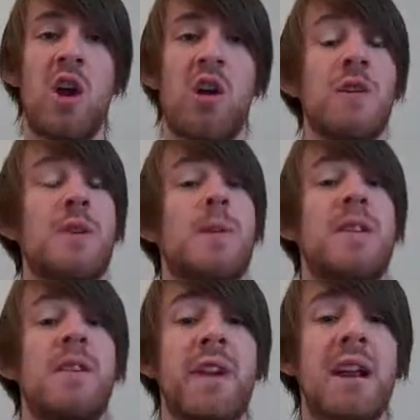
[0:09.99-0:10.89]
looking
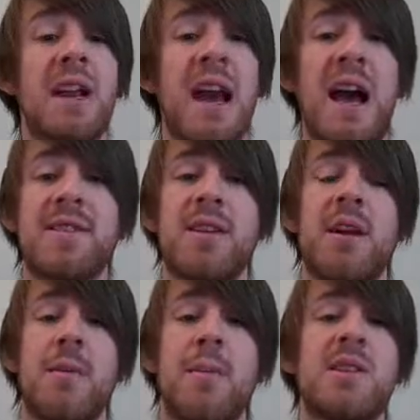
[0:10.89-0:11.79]
specifically at
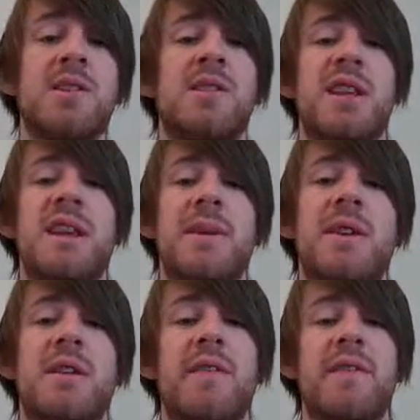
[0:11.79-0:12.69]
the mission
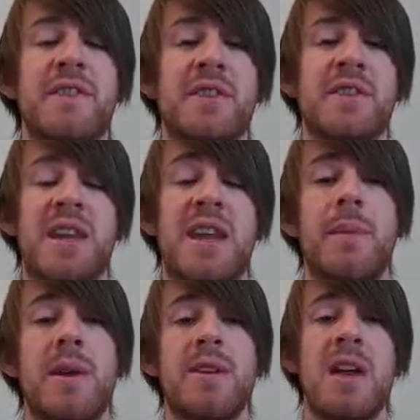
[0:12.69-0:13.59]
statement, vision
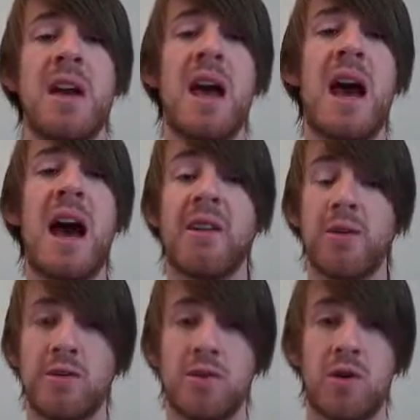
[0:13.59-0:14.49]
statement and
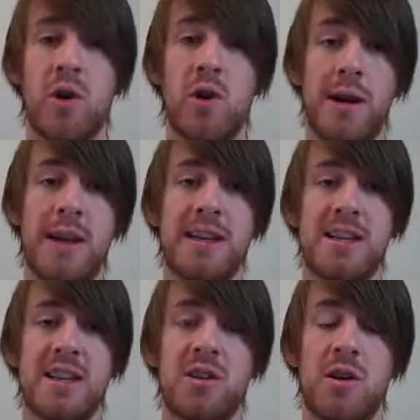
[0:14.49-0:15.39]
also
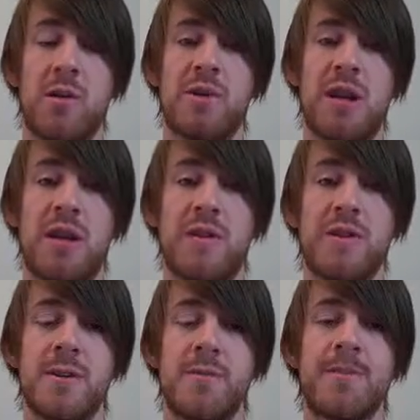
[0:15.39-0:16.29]
organisational objectives.